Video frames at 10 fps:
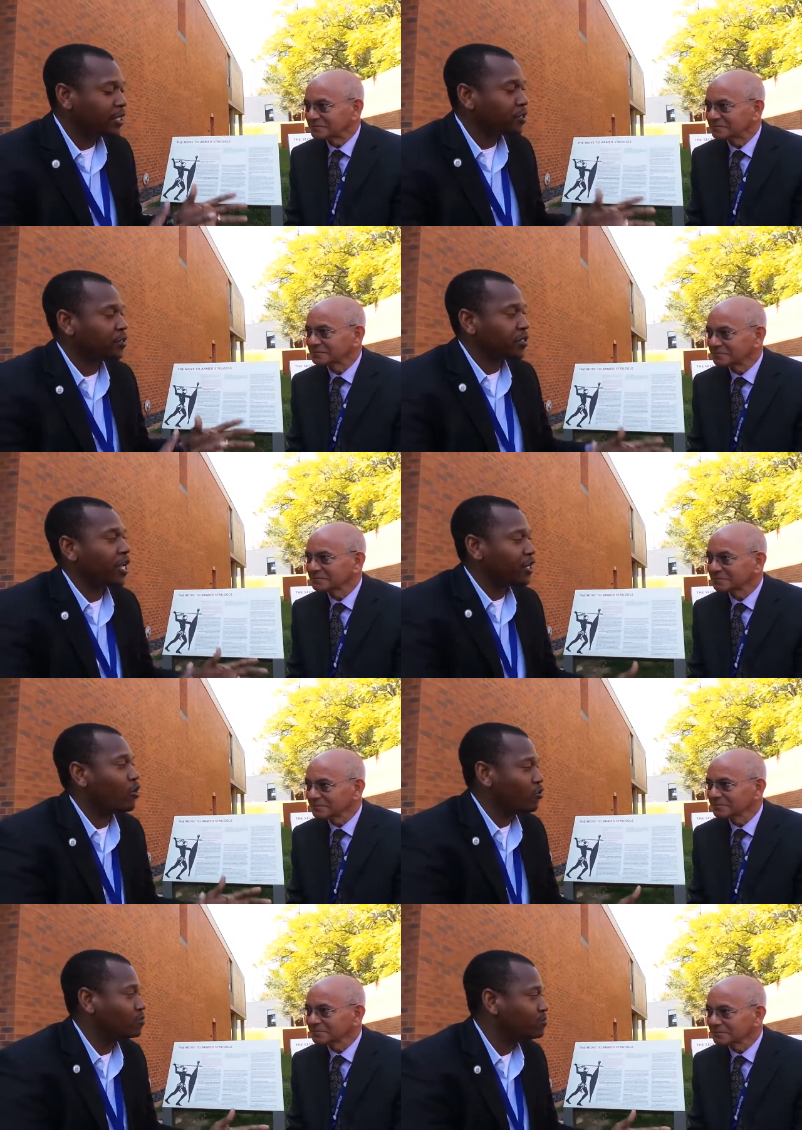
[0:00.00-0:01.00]
Speaker 1: tend to stay at
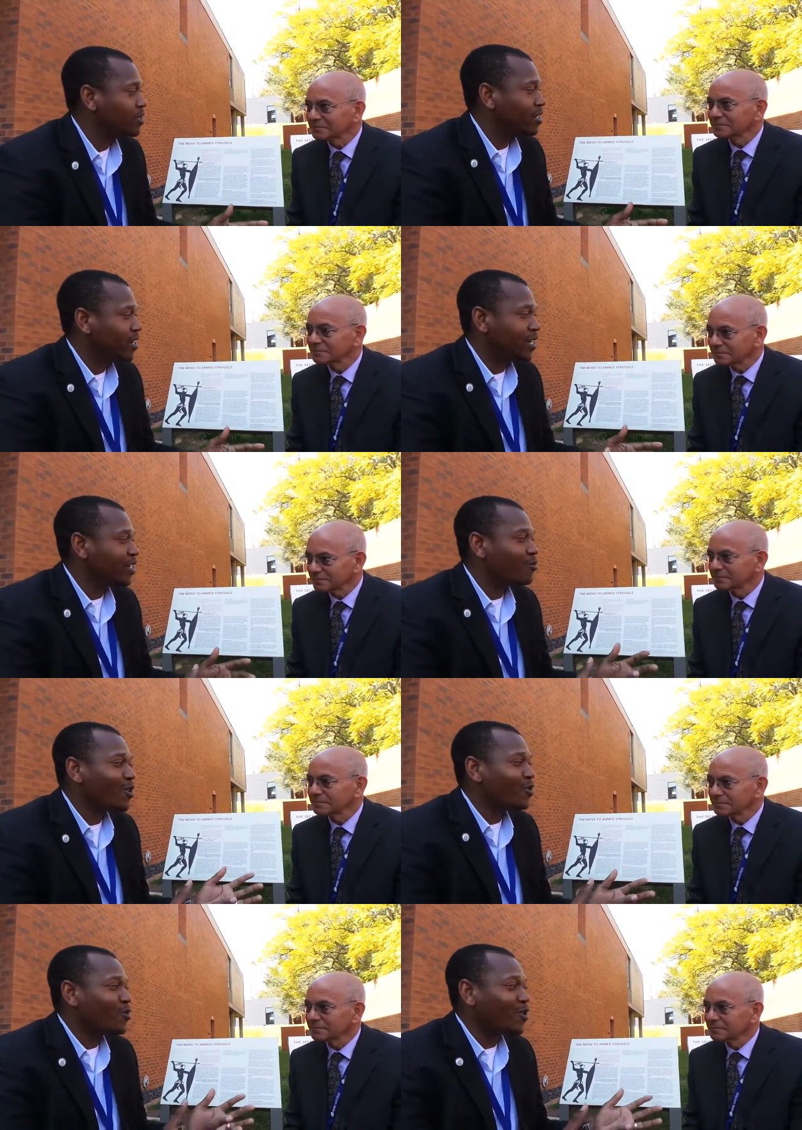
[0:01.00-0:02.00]
home and they don't
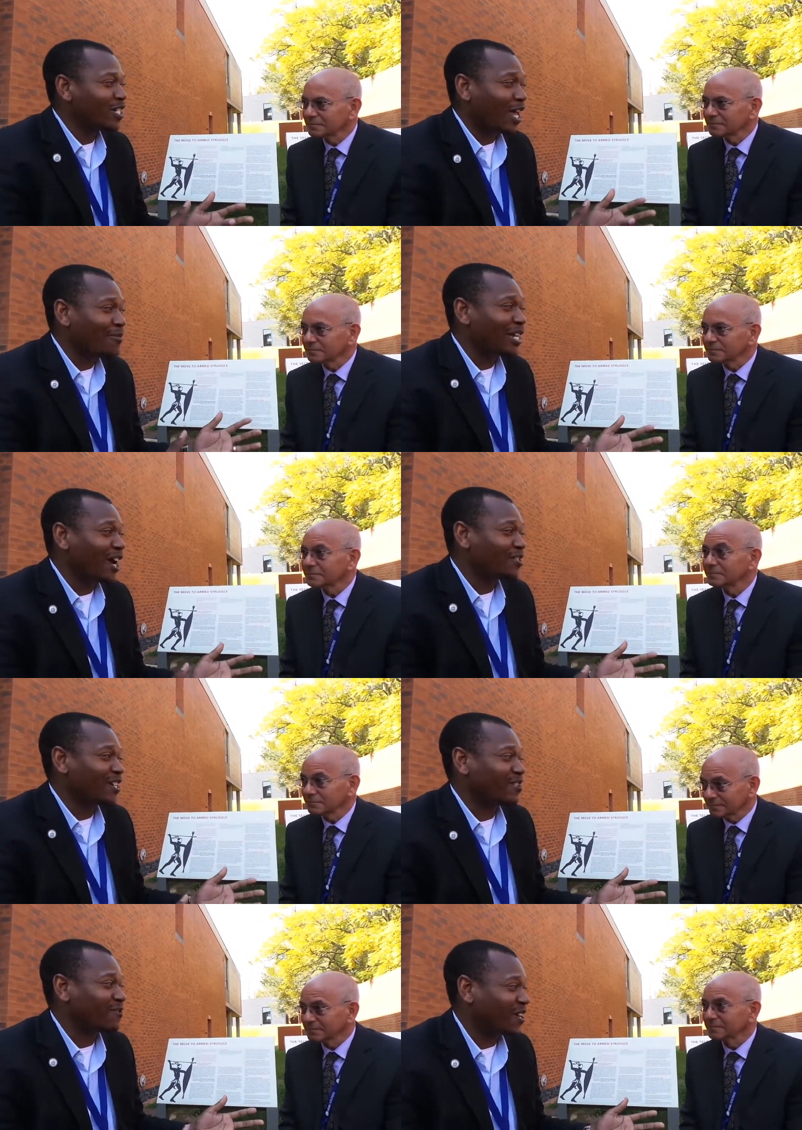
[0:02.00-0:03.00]
want to know what is happening
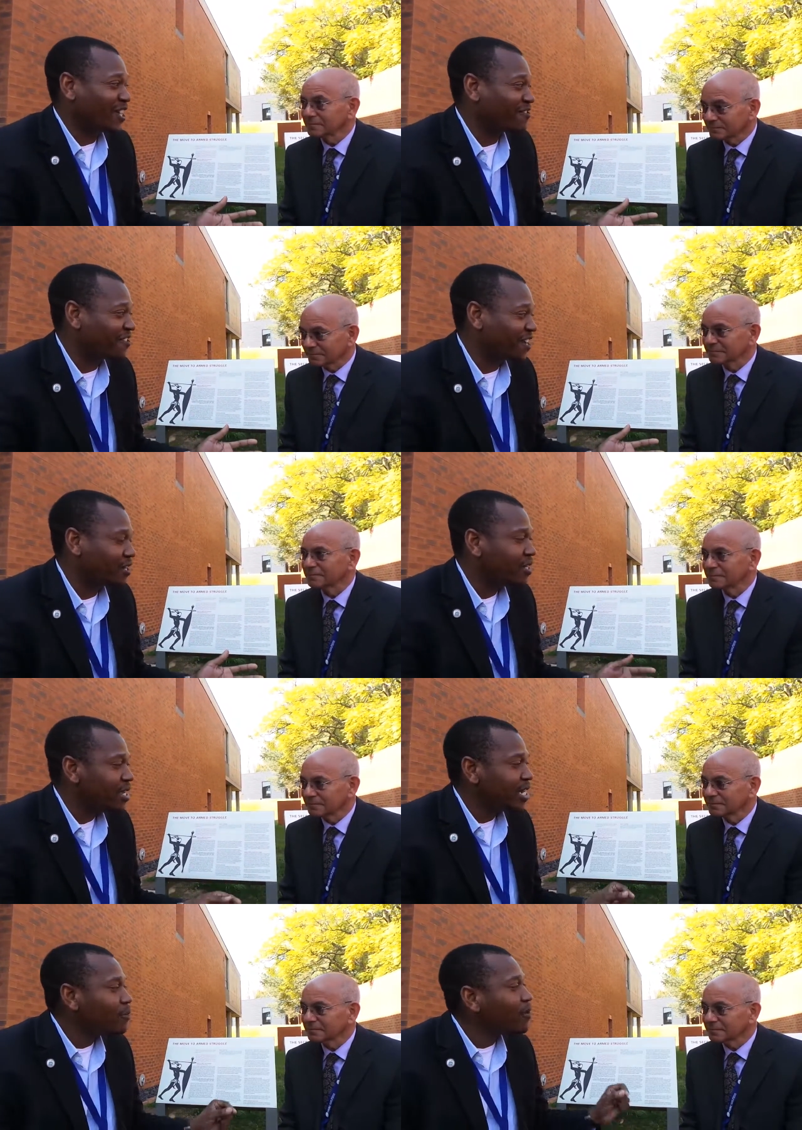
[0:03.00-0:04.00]
outside of South Africa.
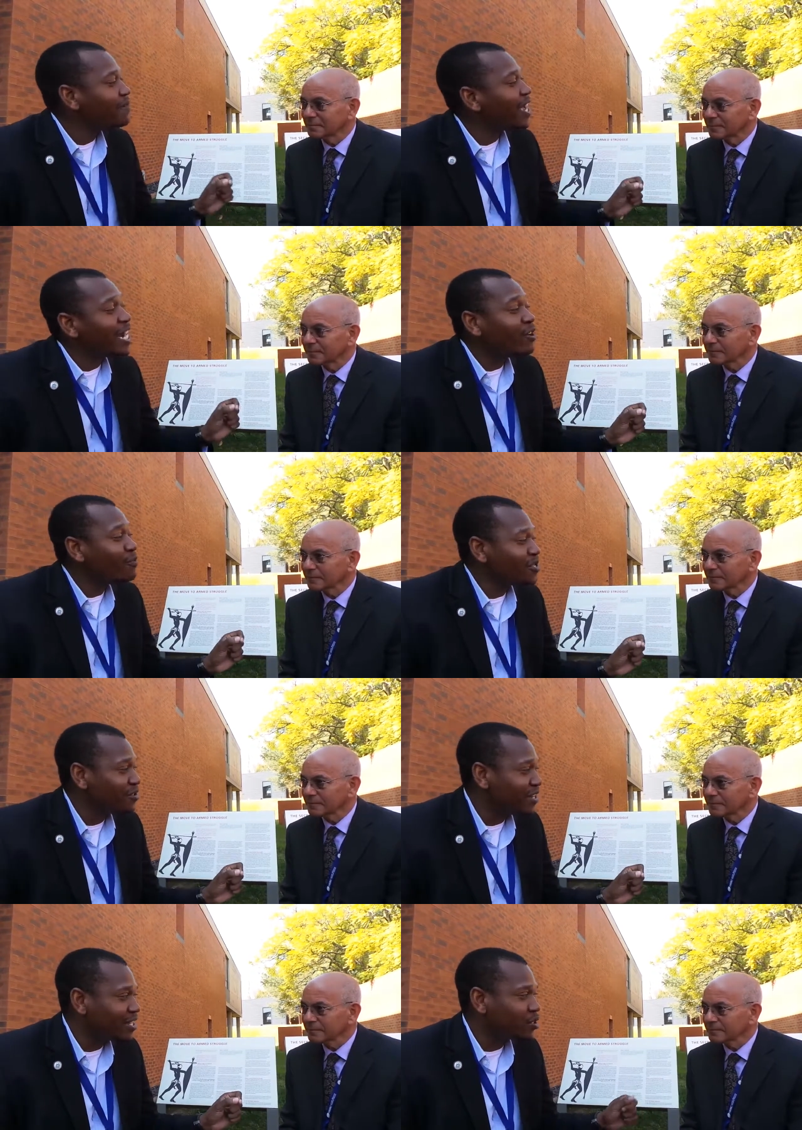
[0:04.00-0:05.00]
Mm-hmm. Now we've had an
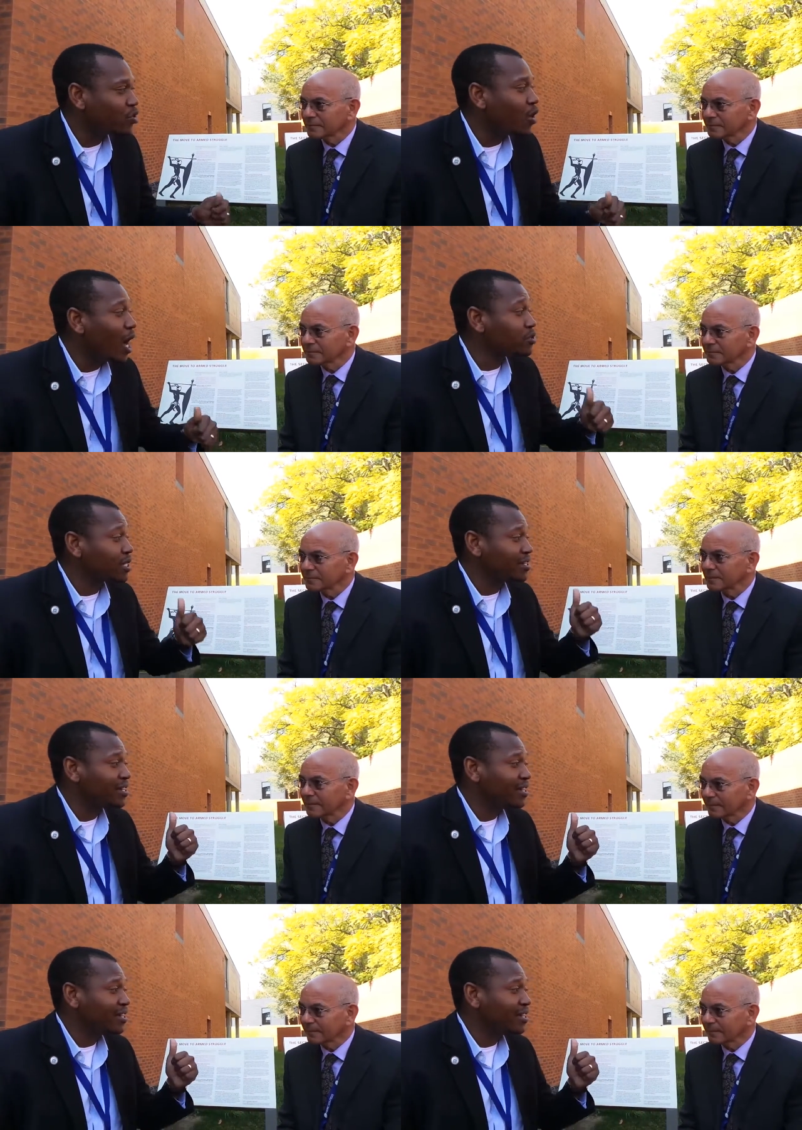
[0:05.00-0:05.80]
opportunity to go outside.